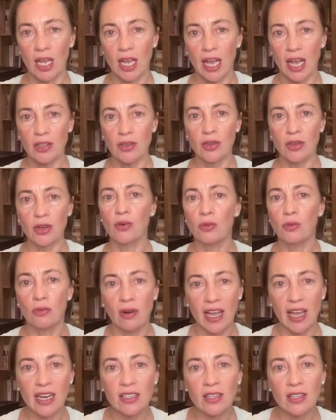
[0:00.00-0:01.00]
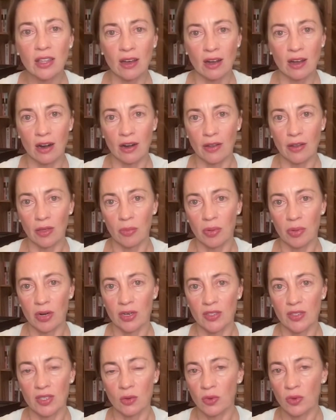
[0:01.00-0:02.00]
and you go right to the heart of the
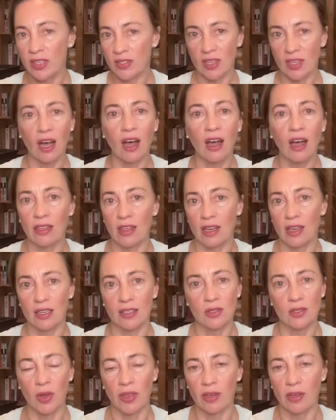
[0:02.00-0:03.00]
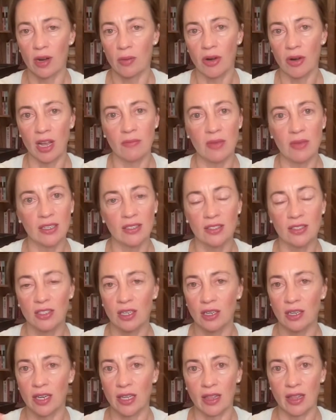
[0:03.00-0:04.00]
person, we saw this with our prime
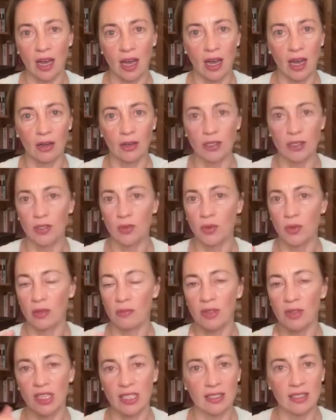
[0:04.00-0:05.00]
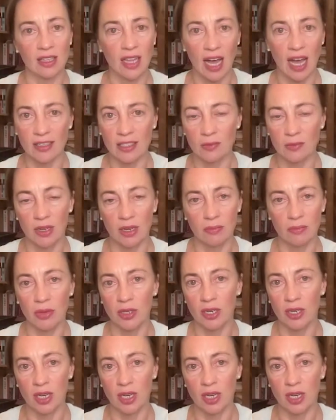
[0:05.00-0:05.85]
minister in the House with Melissa Lastman in